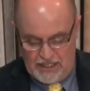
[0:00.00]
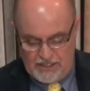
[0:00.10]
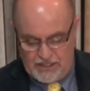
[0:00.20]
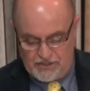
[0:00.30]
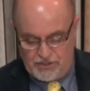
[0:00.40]

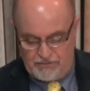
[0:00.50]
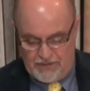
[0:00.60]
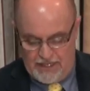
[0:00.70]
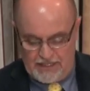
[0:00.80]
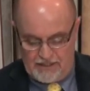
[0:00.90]
just to
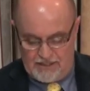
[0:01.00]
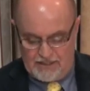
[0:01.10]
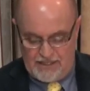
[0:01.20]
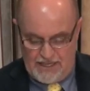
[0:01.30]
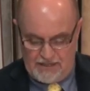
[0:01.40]
find
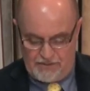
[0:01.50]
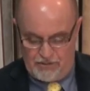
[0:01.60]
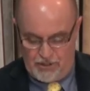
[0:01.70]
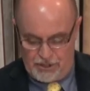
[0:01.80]
they have to